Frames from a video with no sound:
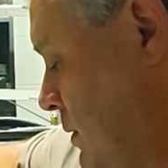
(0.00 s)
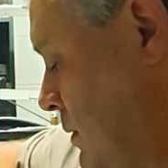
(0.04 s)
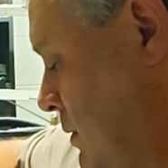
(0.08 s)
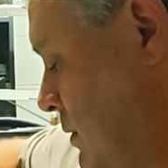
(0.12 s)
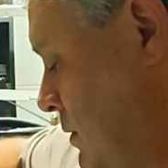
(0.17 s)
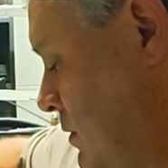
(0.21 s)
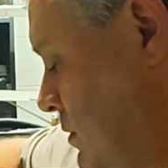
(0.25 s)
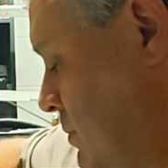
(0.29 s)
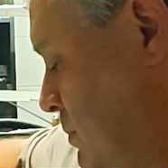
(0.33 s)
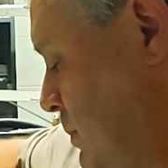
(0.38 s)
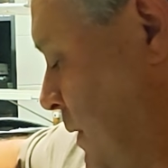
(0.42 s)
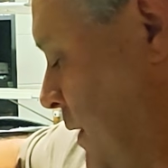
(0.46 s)

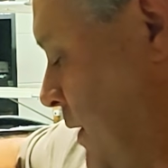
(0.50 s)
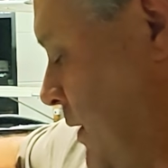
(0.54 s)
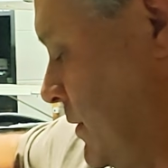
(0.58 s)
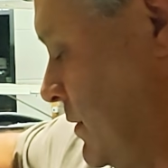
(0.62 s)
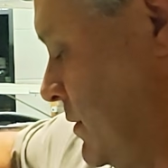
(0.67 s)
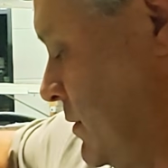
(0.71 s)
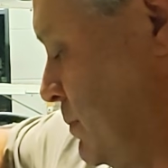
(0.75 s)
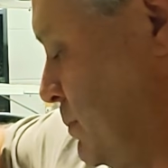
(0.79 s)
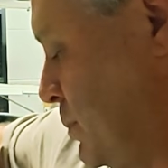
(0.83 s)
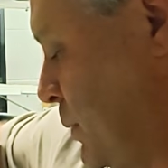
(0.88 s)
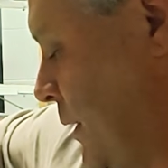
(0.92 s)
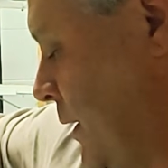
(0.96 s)
spare
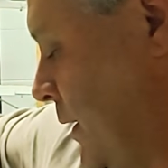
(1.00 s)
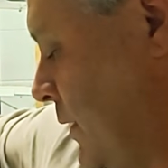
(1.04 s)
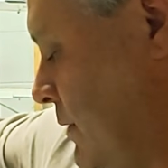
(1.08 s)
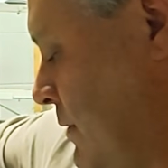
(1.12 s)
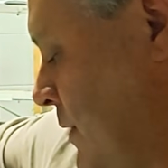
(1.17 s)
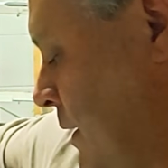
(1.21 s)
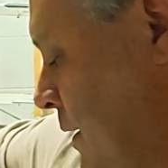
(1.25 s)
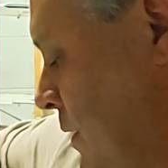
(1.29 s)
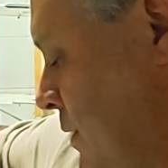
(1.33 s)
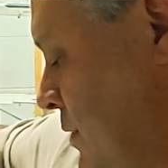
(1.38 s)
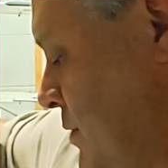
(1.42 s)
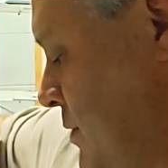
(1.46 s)
spring
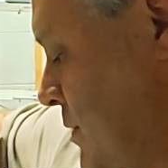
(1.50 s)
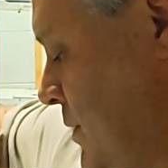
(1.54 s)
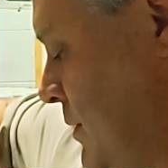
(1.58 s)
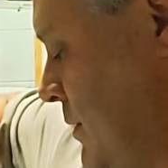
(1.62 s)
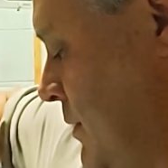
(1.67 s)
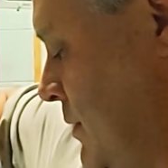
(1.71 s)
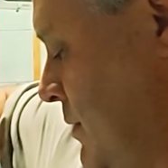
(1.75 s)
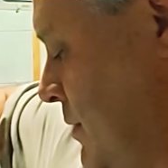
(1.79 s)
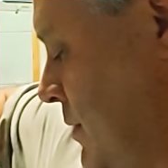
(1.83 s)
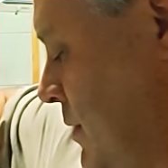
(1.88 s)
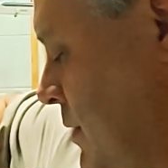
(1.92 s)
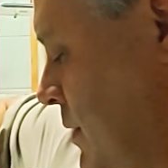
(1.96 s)

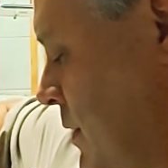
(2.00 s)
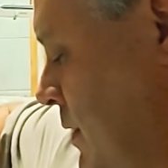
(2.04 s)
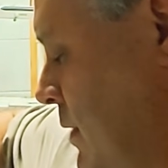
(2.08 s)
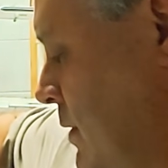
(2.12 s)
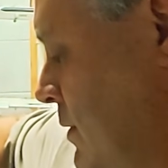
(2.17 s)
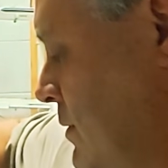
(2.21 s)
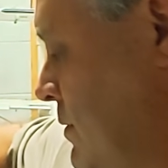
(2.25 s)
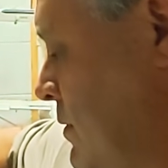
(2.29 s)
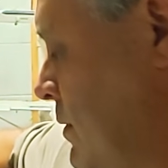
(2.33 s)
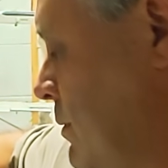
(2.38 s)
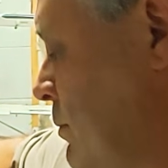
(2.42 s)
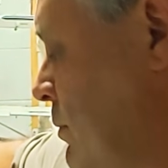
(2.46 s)
tensioners in here
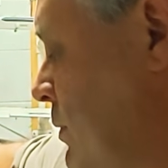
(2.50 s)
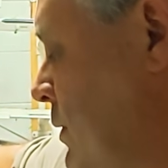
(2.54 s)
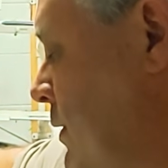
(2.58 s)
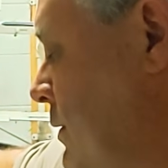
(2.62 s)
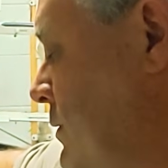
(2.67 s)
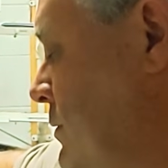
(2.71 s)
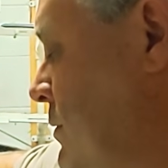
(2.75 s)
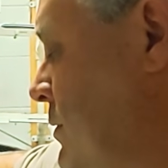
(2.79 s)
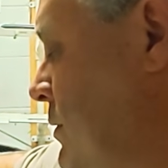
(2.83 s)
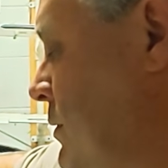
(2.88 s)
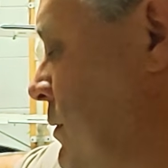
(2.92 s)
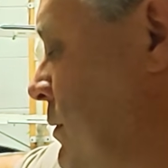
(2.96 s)
somewhere
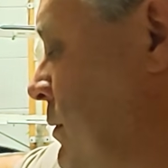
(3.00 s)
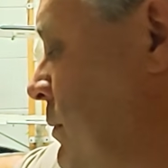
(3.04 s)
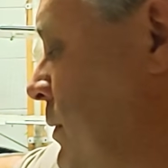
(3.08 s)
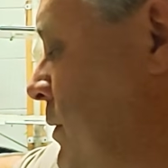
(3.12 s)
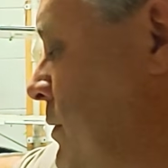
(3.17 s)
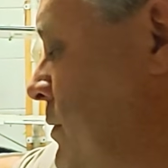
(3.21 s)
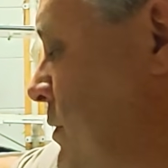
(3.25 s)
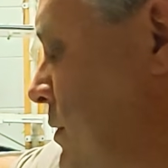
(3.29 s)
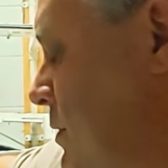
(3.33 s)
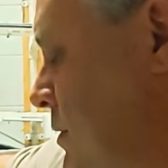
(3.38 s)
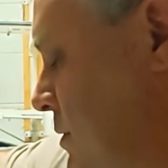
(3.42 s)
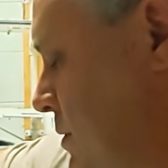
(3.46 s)
too,
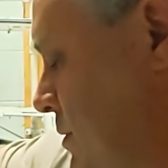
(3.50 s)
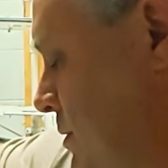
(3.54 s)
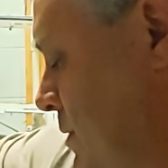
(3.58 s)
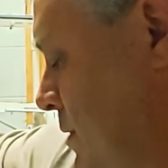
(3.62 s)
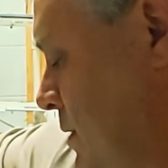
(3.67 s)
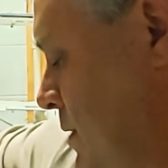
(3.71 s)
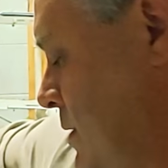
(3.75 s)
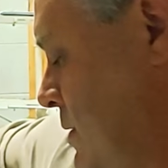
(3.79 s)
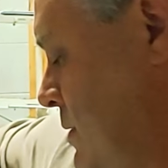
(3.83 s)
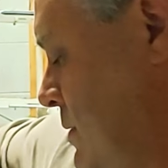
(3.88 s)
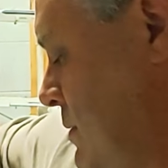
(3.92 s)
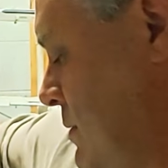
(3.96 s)
which I've
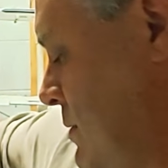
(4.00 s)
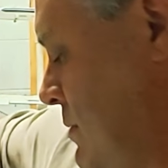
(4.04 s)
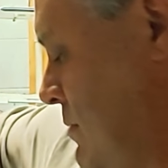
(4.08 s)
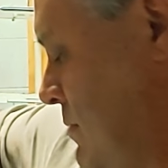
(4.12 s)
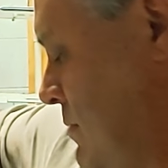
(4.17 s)
seen.